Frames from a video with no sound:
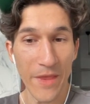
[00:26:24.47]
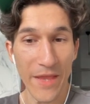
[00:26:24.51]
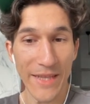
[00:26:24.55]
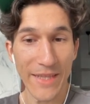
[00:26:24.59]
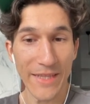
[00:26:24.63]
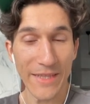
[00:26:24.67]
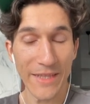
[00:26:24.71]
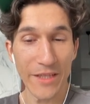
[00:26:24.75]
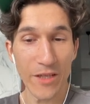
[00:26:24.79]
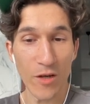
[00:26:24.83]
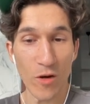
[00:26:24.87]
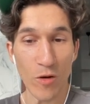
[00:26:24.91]

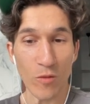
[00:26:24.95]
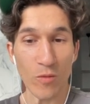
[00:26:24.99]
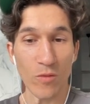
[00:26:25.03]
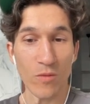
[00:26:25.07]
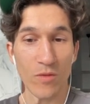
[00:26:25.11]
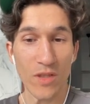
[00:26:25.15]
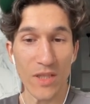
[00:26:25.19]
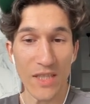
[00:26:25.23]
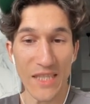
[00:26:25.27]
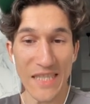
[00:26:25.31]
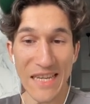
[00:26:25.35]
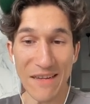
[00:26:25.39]
So,
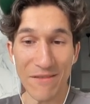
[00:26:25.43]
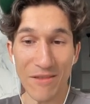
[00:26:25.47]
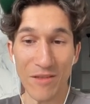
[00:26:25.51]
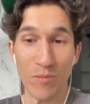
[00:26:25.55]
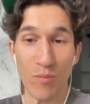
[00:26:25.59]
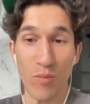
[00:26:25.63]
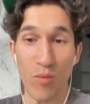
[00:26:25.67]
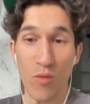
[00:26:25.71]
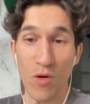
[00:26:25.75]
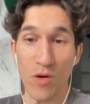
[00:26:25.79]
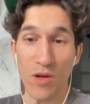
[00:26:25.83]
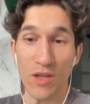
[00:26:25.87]
7
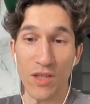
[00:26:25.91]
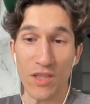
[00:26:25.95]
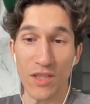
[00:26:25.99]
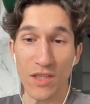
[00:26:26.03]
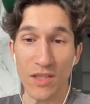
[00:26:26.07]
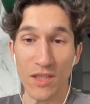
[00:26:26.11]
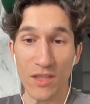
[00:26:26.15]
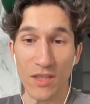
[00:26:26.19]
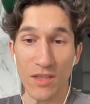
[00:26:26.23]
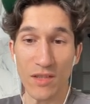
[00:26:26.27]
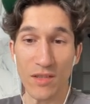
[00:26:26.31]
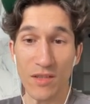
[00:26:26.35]

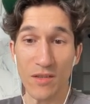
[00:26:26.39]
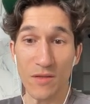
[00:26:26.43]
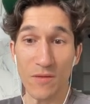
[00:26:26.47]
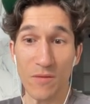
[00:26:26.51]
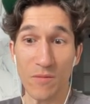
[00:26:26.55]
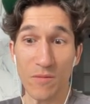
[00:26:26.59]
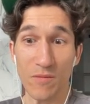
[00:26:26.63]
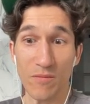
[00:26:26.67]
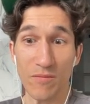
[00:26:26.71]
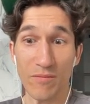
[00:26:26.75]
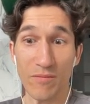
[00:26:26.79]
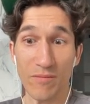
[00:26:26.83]
points
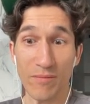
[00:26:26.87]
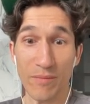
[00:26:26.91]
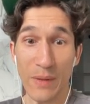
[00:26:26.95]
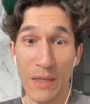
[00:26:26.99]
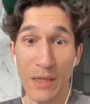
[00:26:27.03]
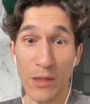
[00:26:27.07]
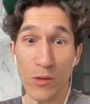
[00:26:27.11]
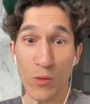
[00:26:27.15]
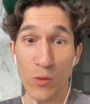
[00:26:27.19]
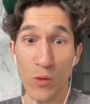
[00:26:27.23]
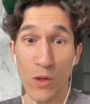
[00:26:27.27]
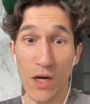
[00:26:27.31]

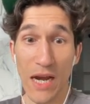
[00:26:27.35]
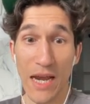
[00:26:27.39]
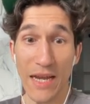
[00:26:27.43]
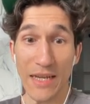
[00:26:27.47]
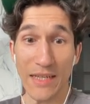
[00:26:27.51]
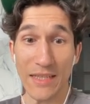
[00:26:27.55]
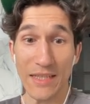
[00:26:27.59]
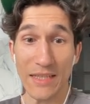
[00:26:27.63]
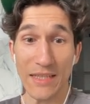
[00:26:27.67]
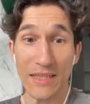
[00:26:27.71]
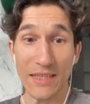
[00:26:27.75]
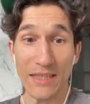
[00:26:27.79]
blue
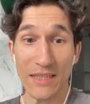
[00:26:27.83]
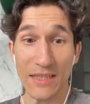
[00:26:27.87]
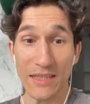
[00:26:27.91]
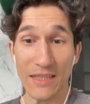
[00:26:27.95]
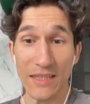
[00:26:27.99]
has.